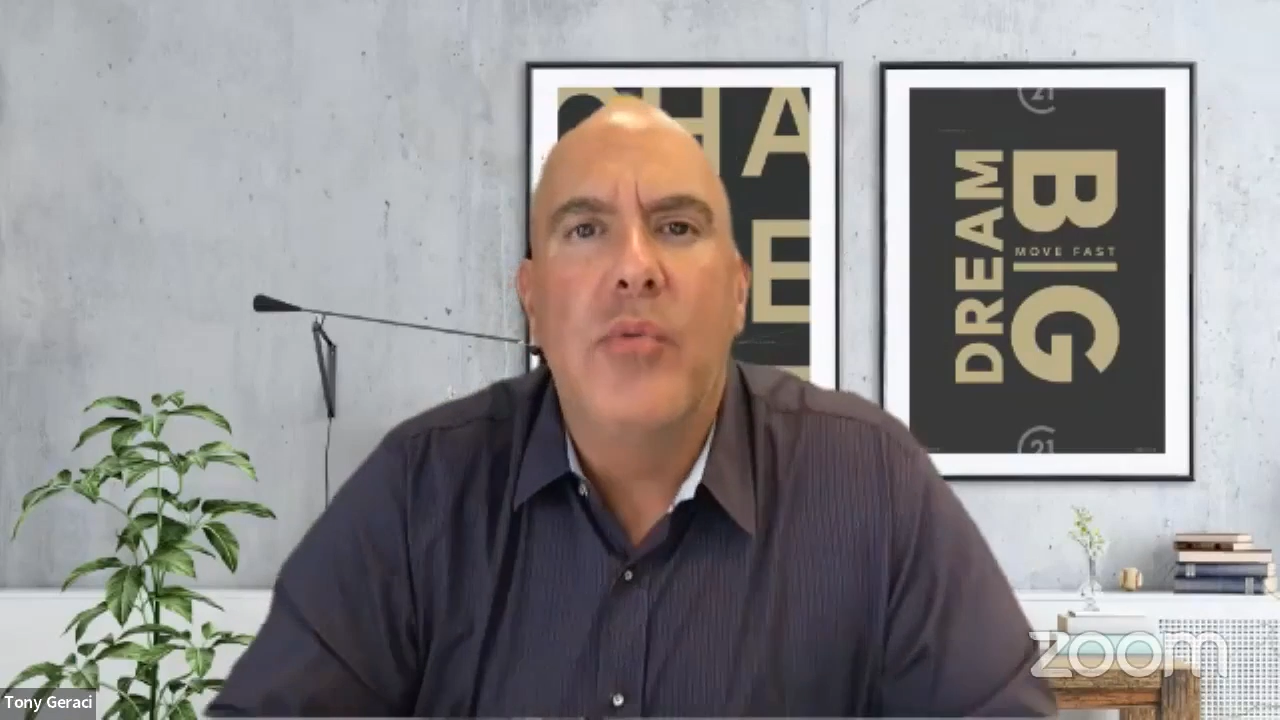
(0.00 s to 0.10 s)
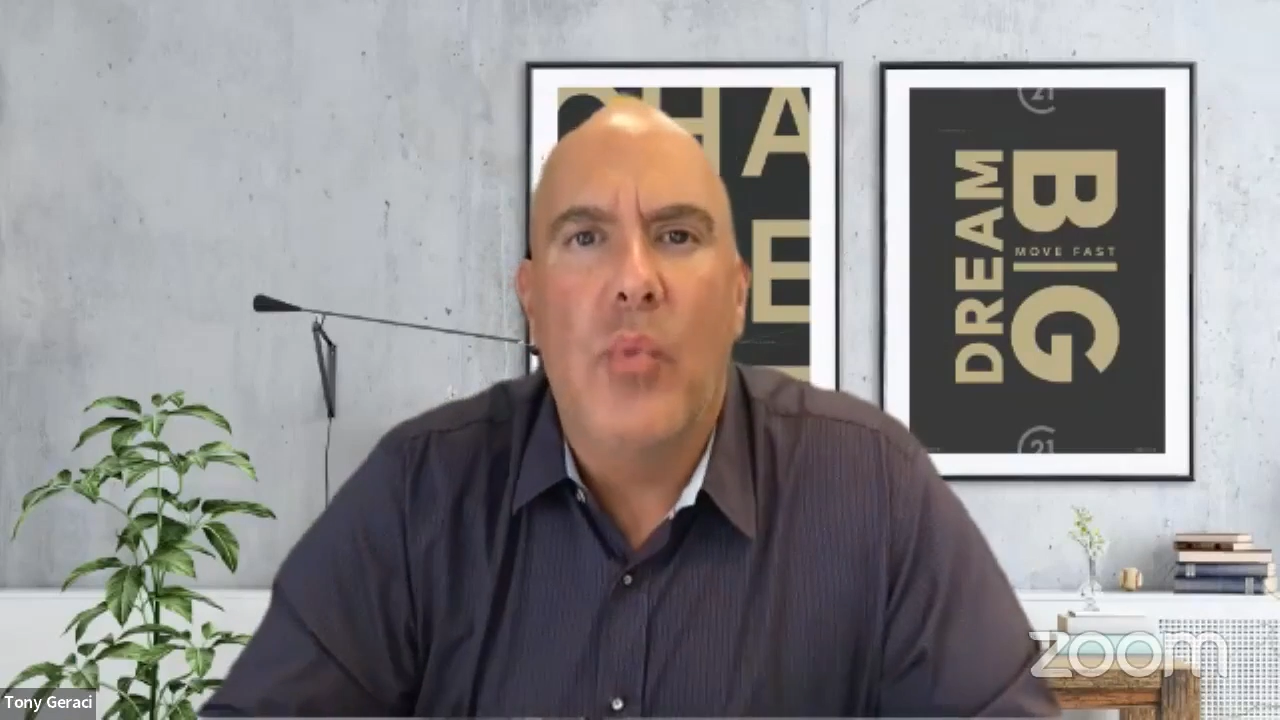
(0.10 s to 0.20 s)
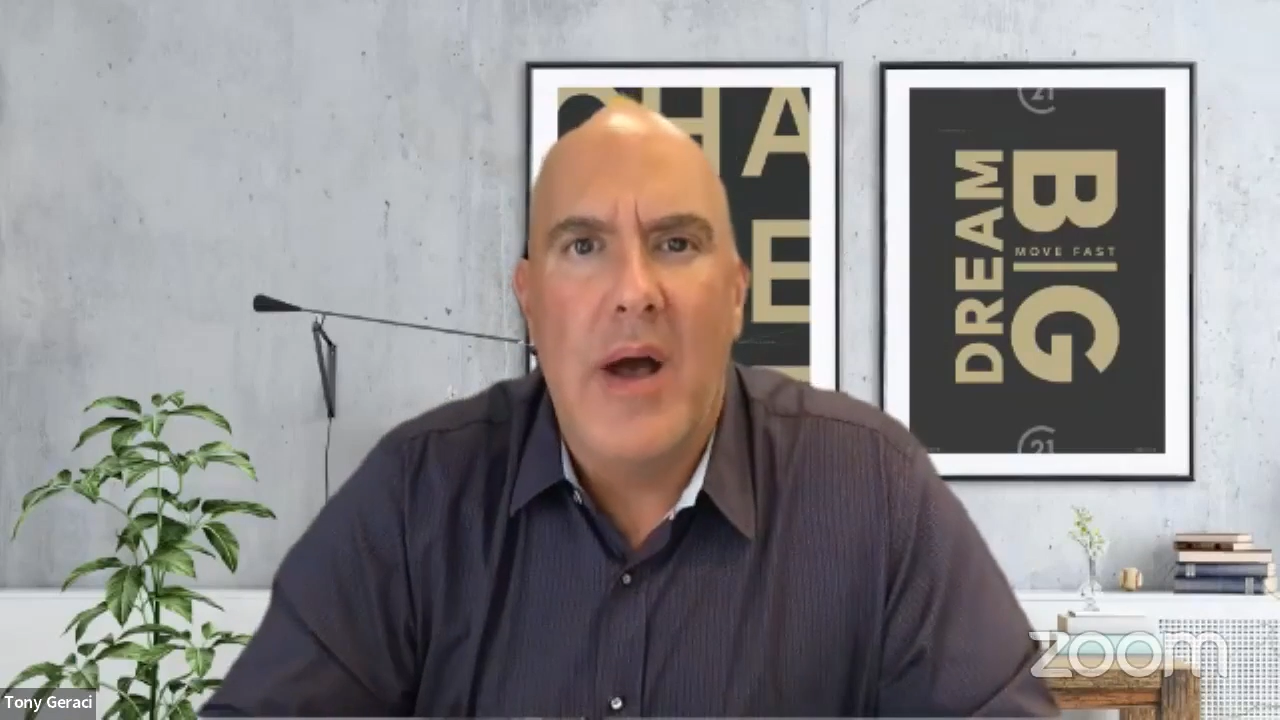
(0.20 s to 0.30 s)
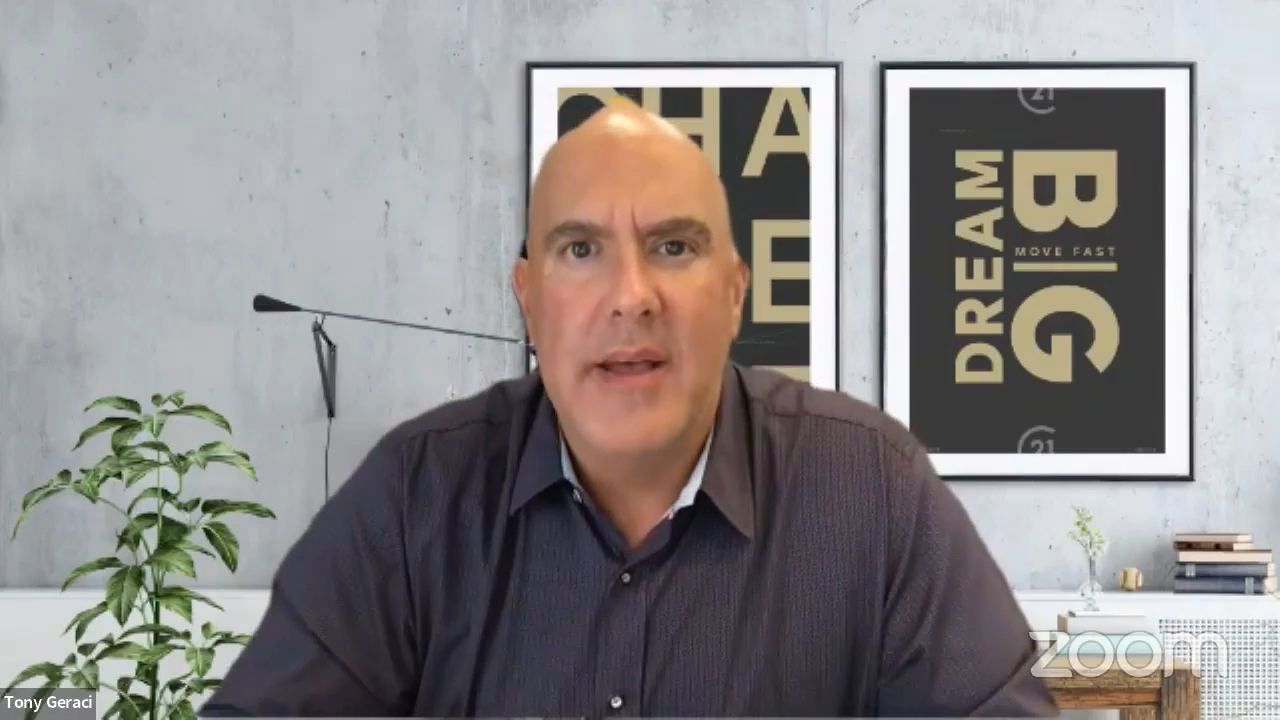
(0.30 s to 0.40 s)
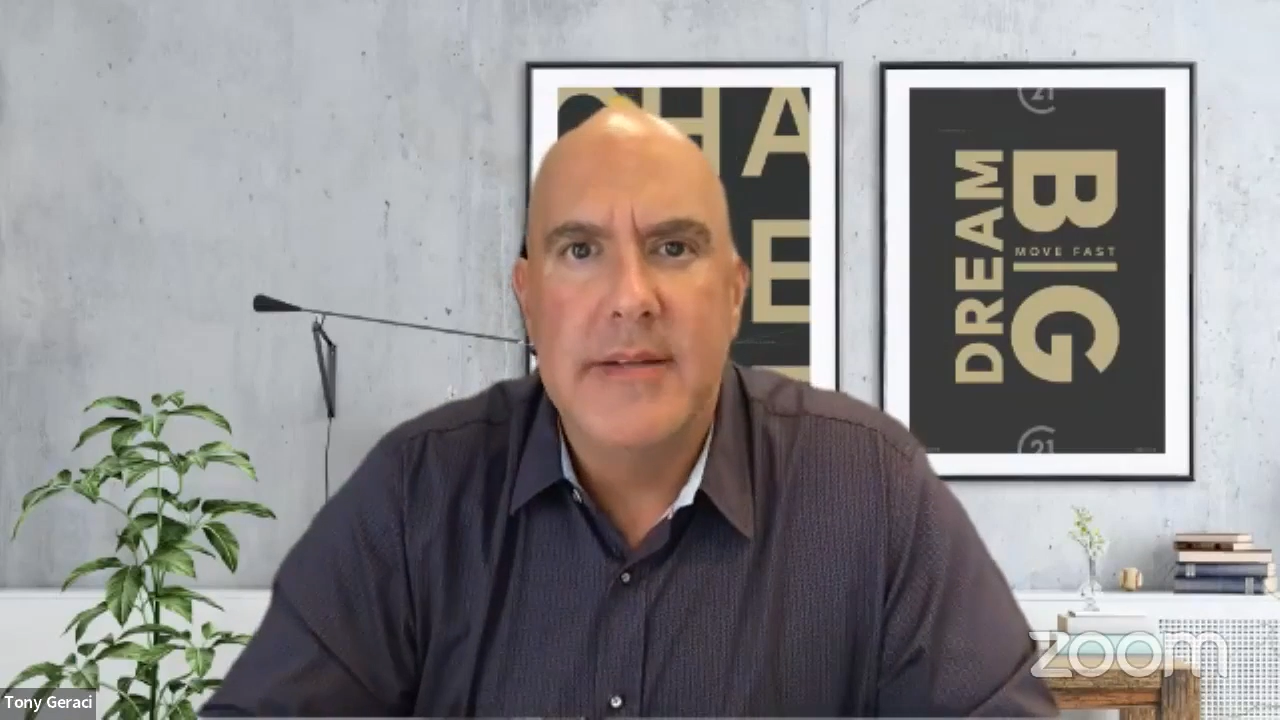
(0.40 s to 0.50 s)

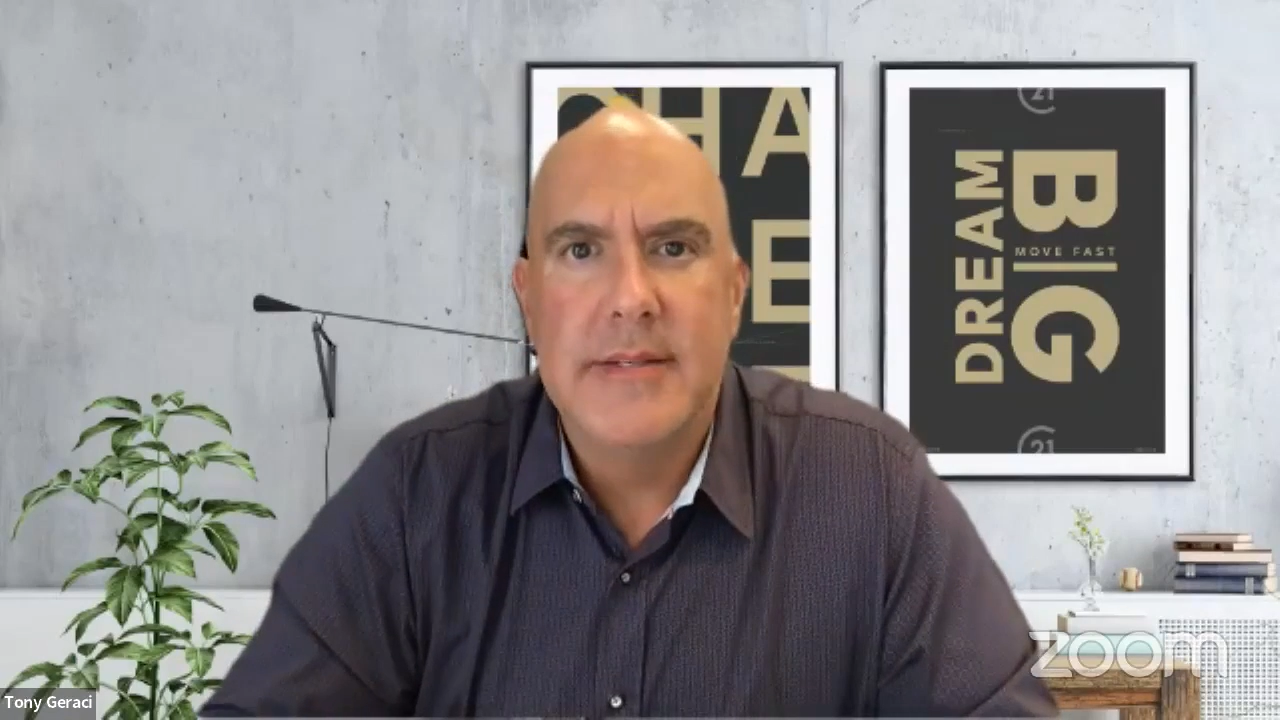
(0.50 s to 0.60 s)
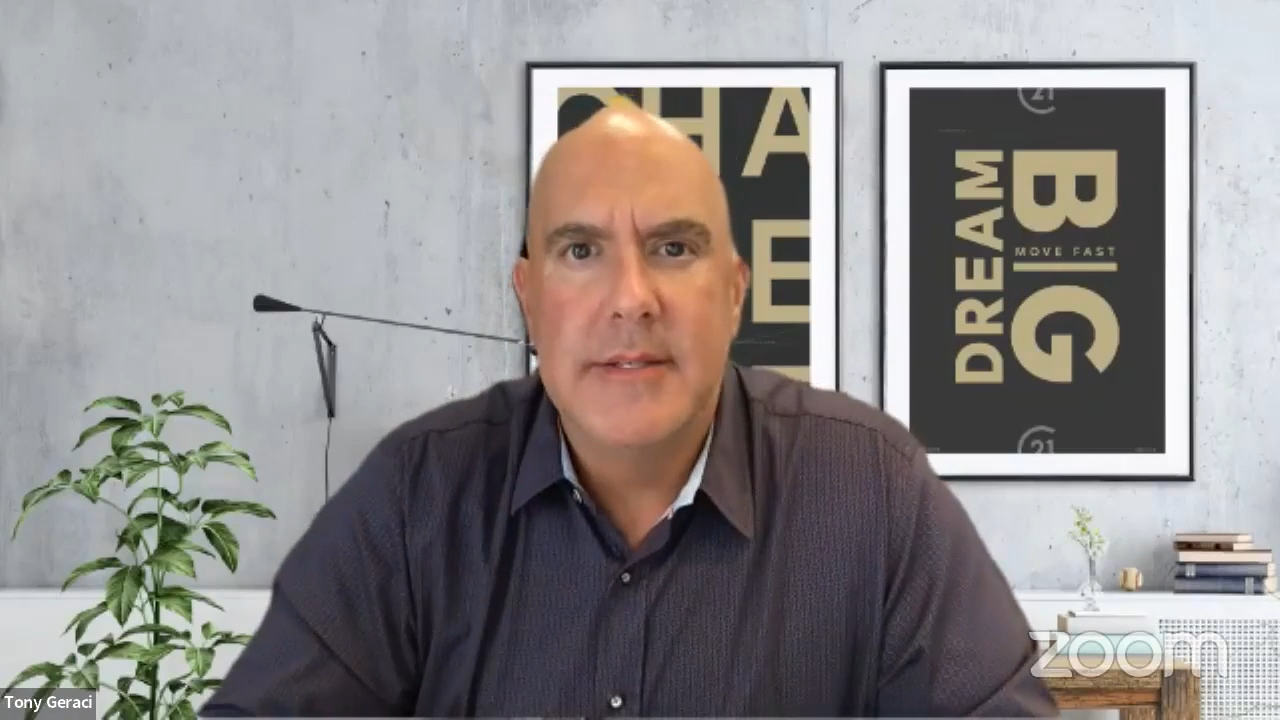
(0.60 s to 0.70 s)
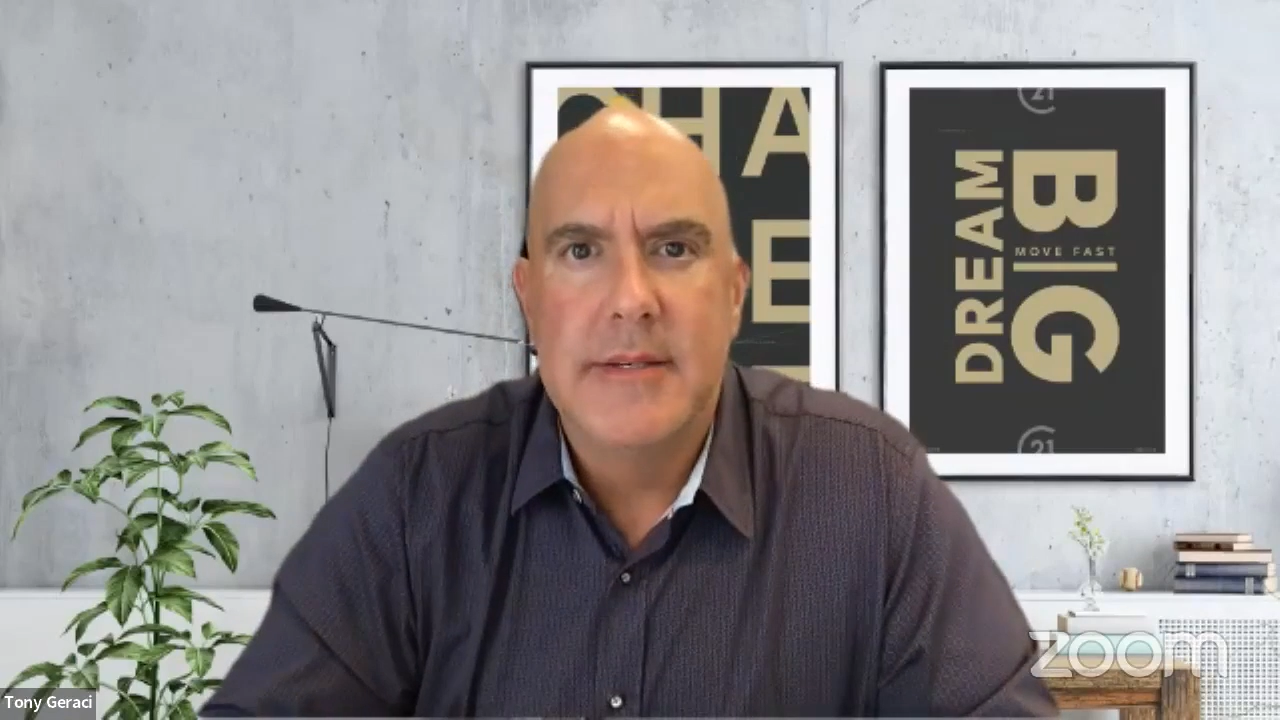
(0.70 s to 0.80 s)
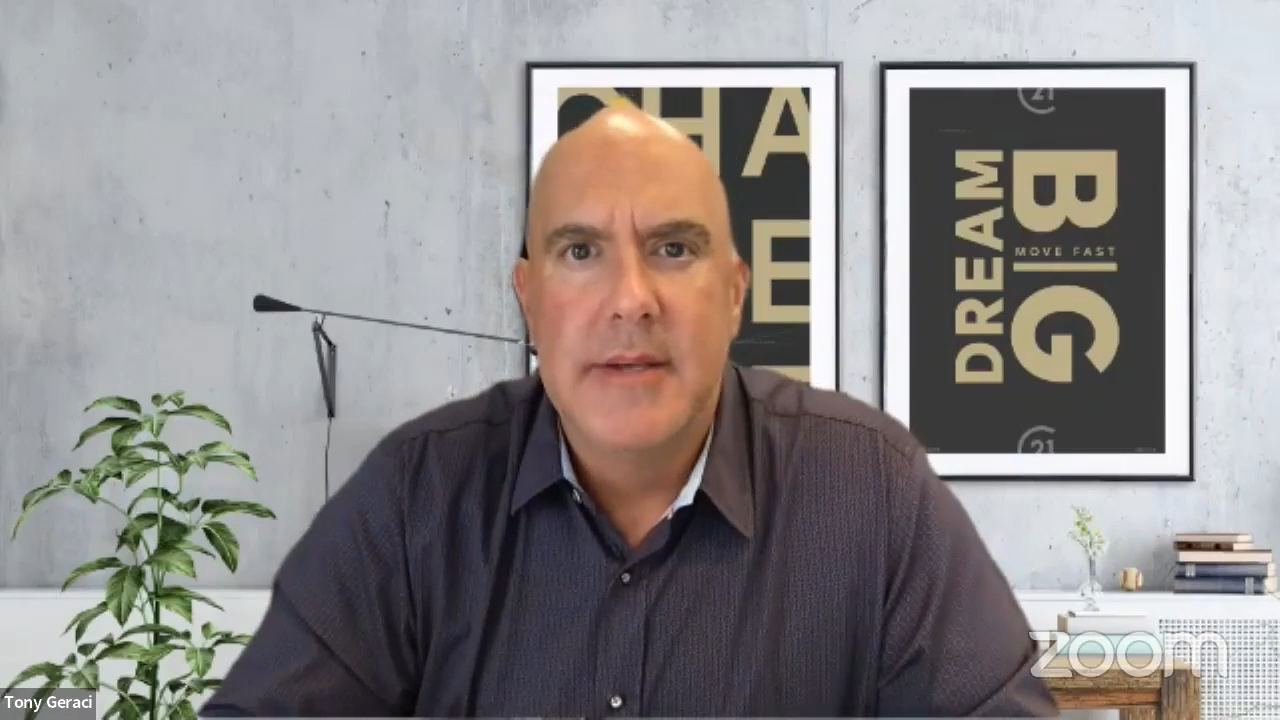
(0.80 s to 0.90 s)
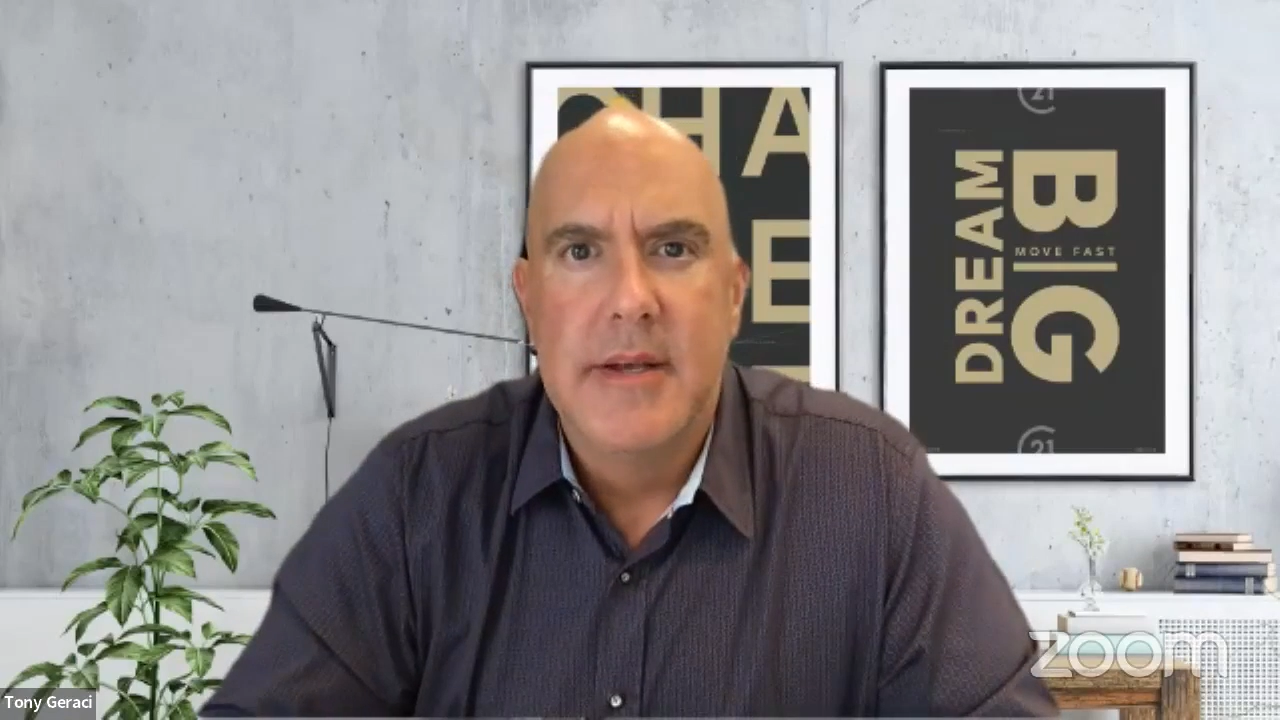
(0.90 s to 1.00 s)
wise